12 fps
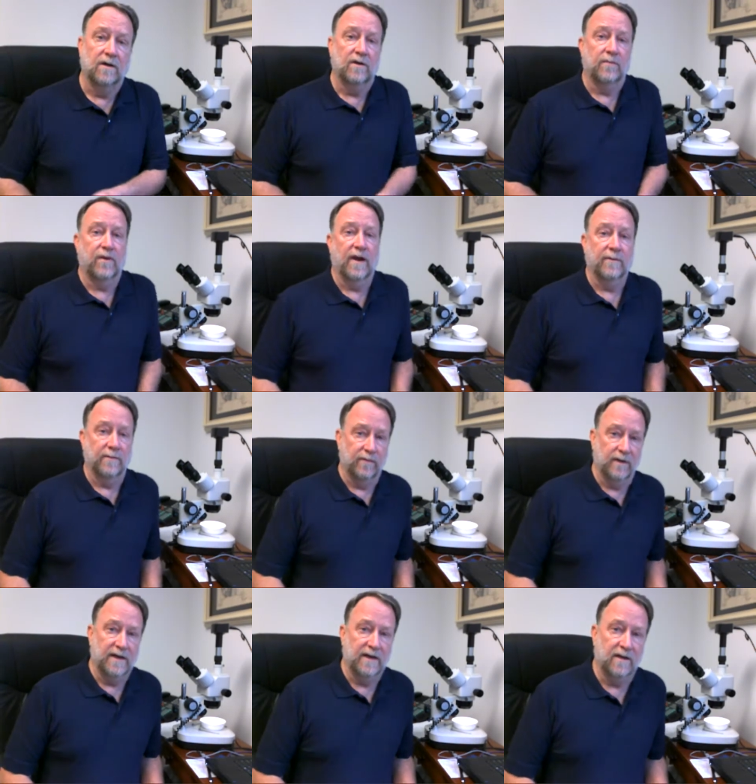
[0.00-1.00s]
you're
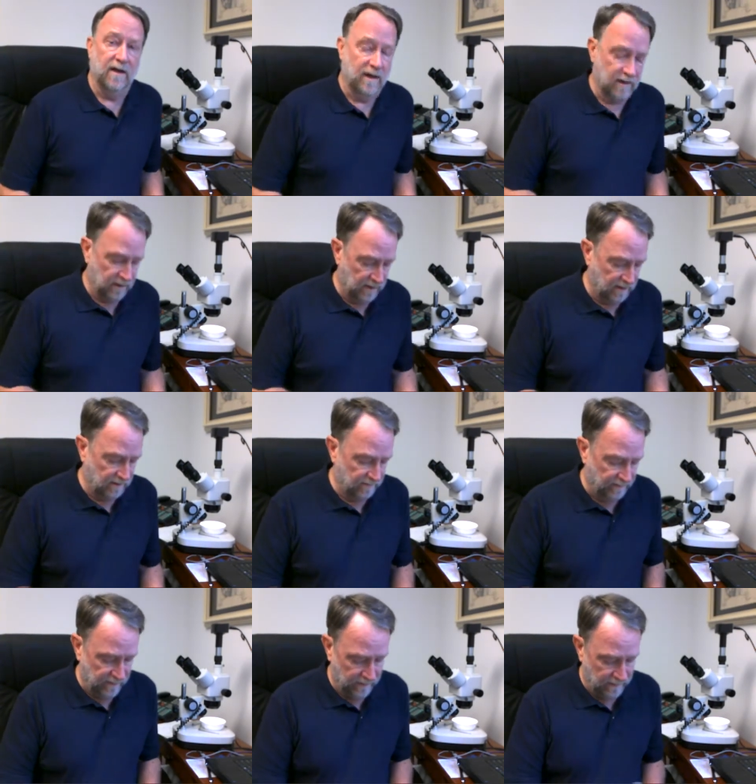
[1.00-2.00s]
probably going to
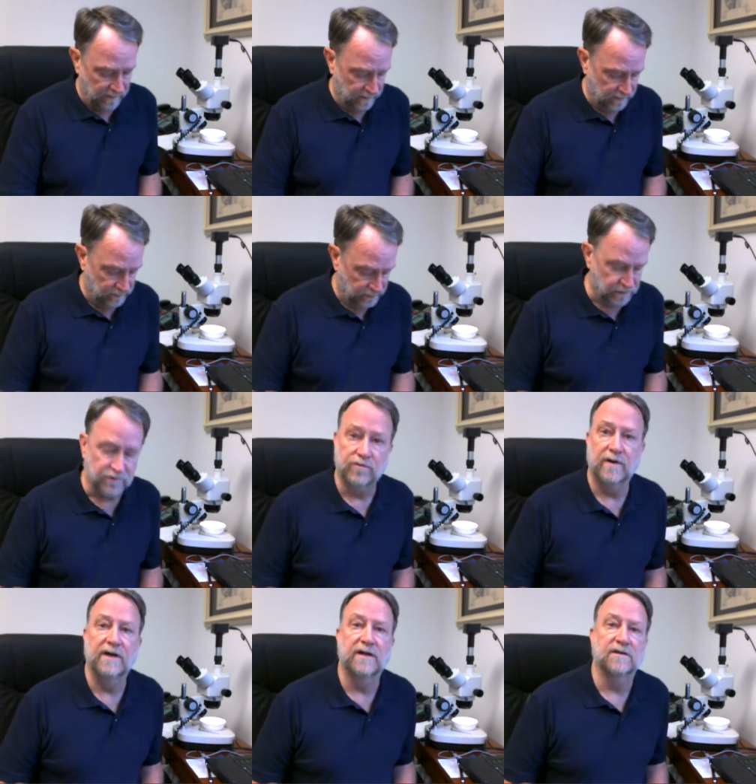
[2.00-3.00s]
love just
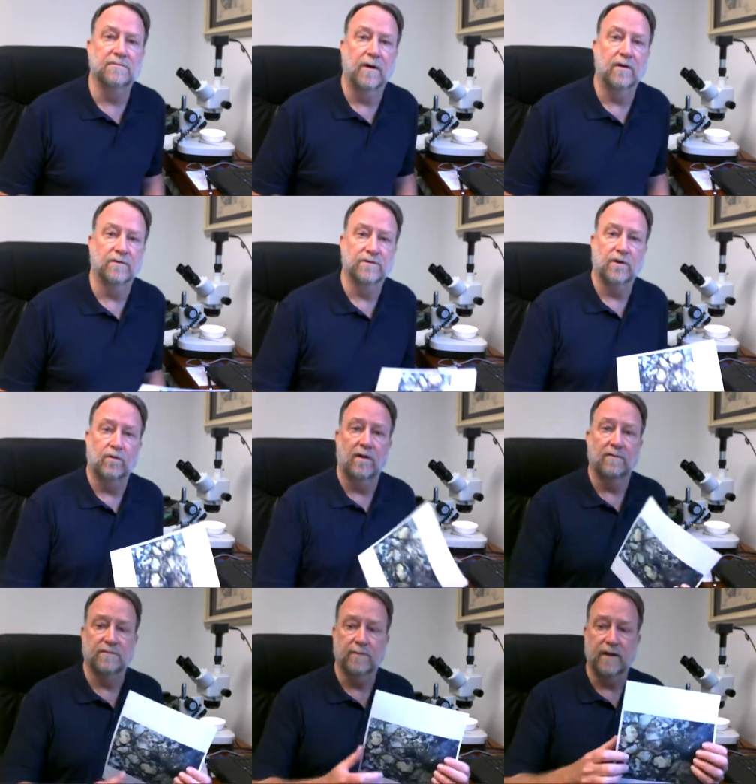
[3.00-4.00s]
treating small
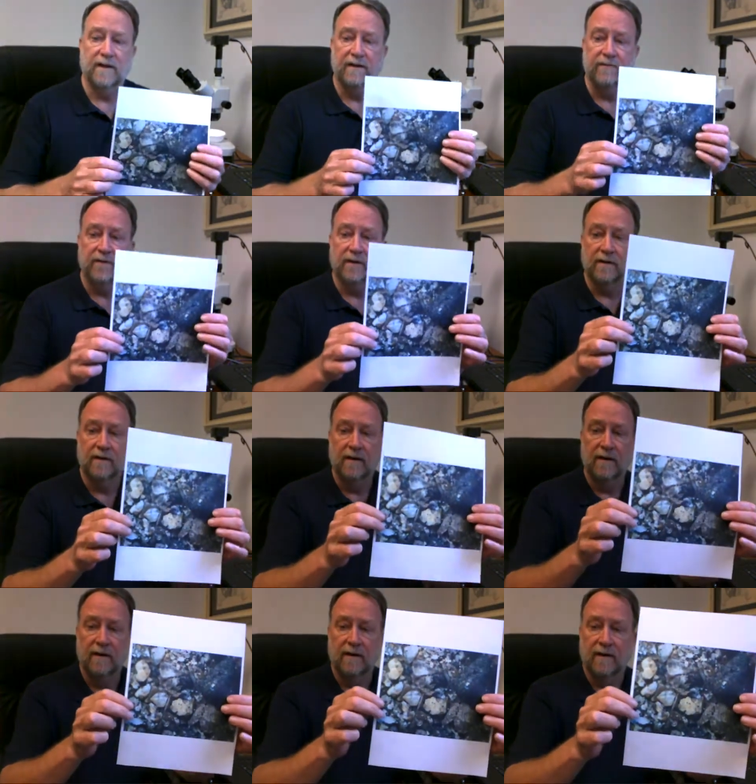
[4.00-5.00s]
storms. But if you've
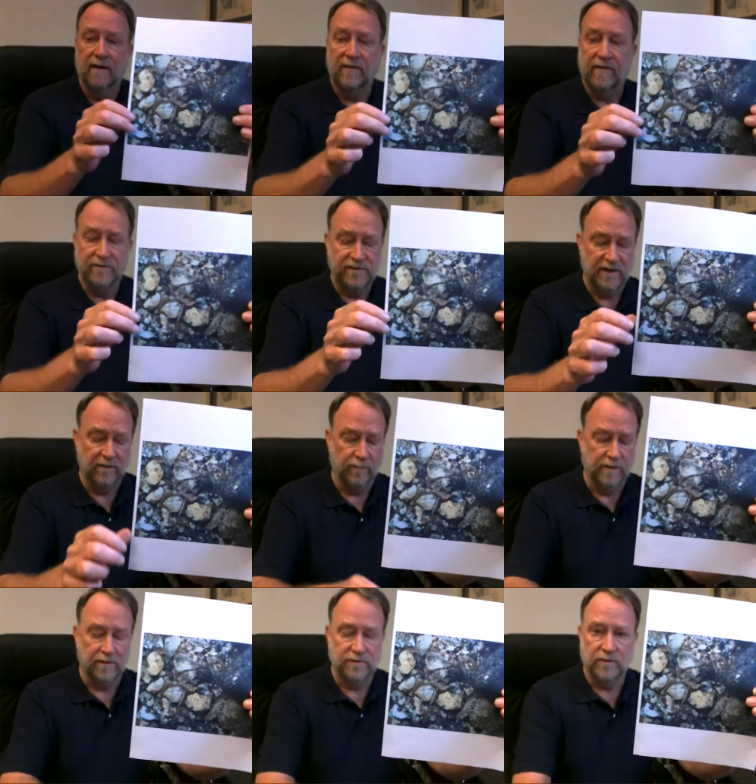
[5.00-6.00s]
ever seen
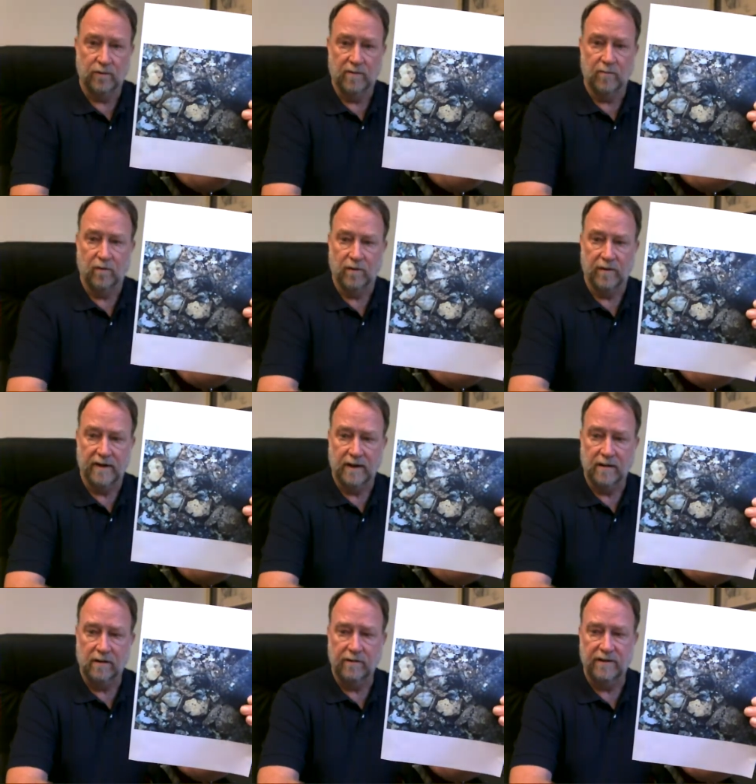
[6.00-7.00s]
real stormwater,
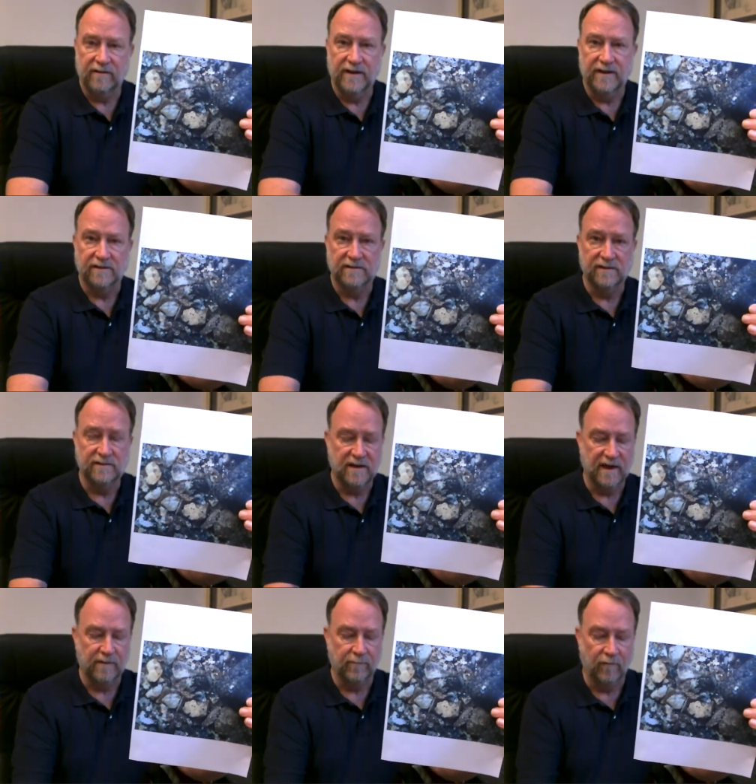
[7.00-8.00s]
including this
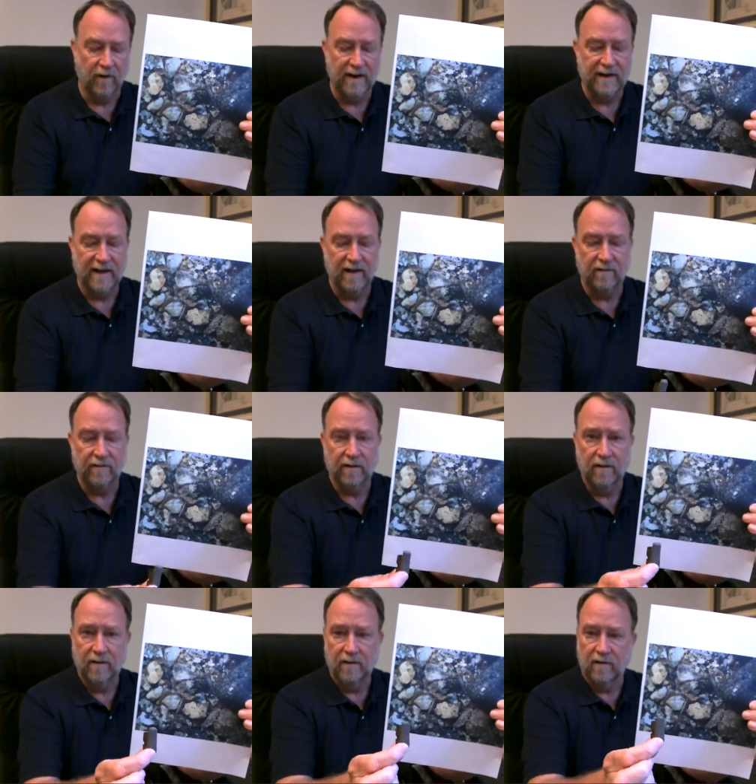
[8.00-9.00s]
came right out
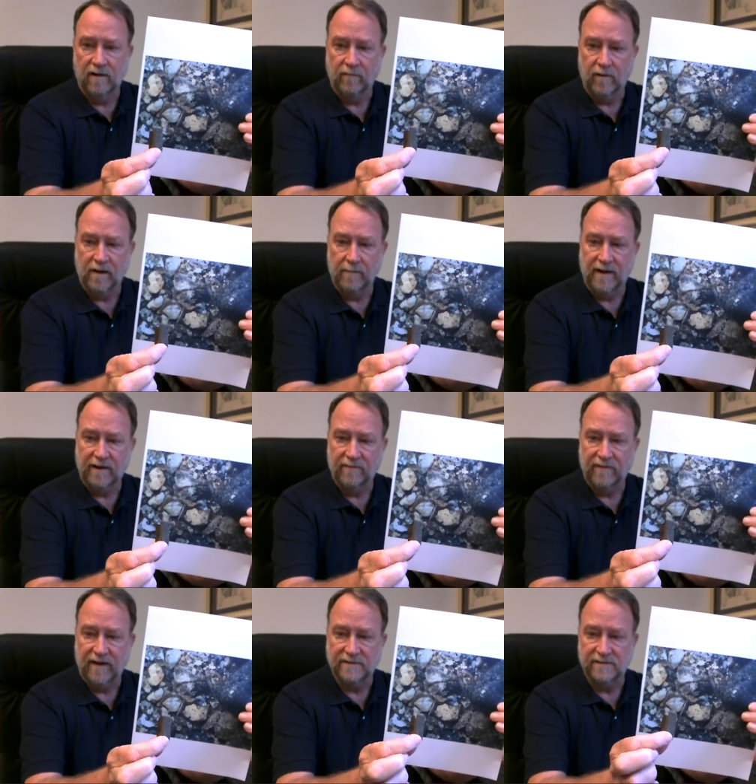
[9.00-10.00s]
of one of my
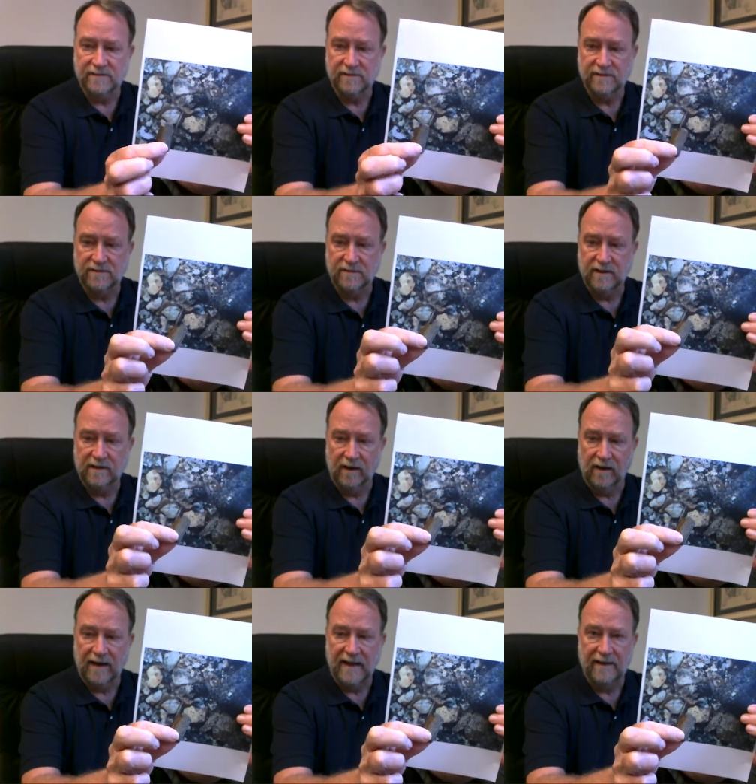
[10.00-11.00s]
devices. This is a
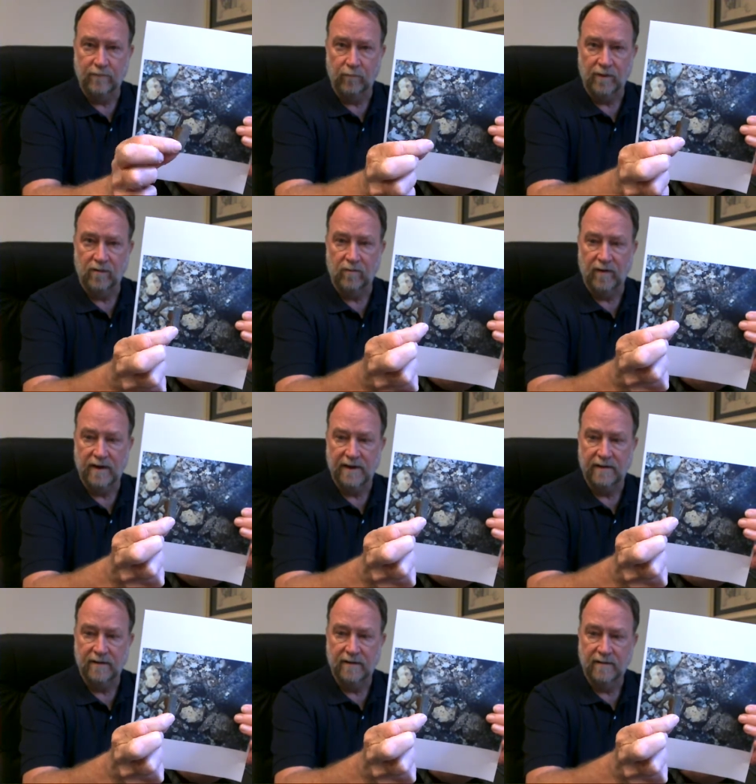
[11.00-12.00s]
lead wheel
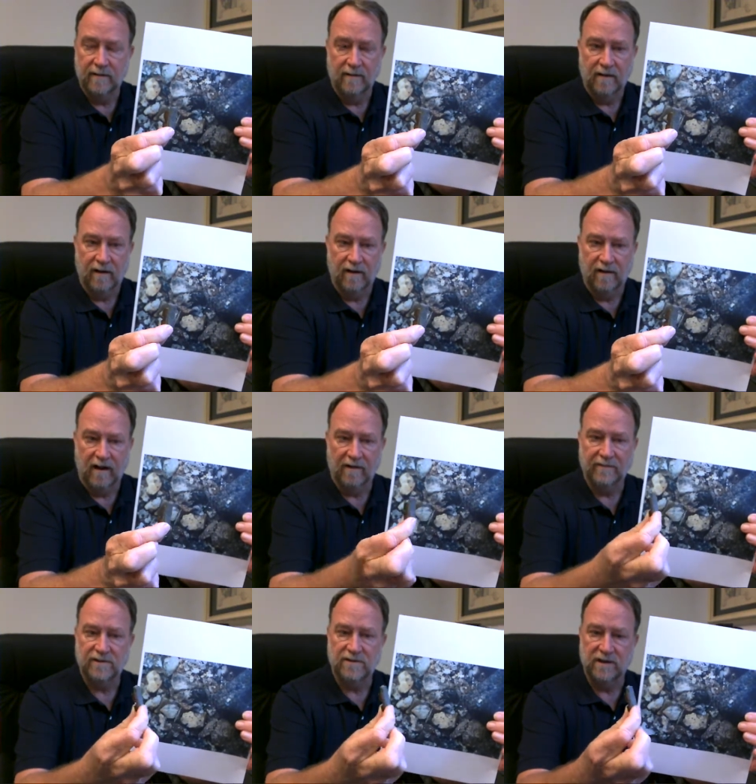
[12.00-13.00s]
weight,
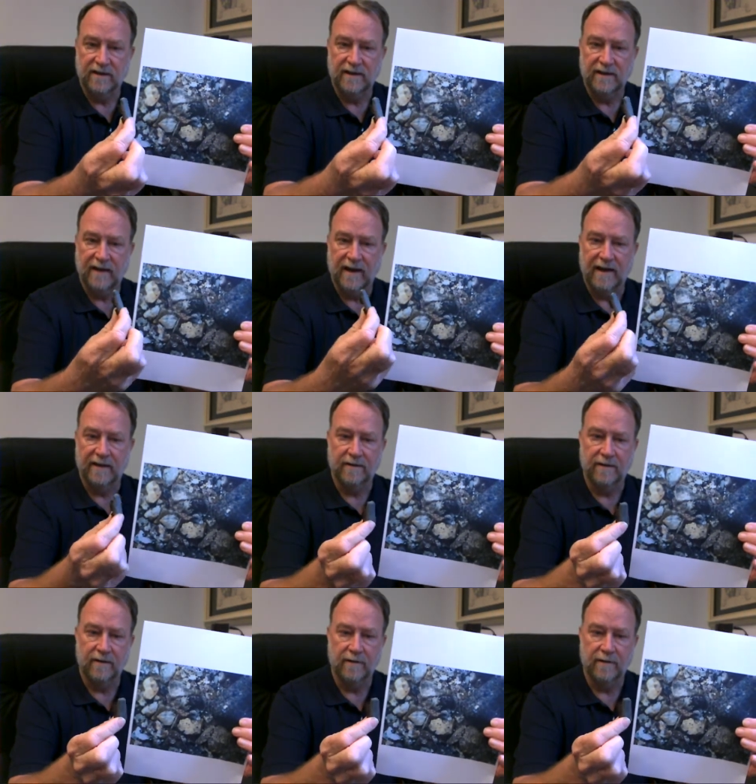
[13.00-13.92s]
obviously at,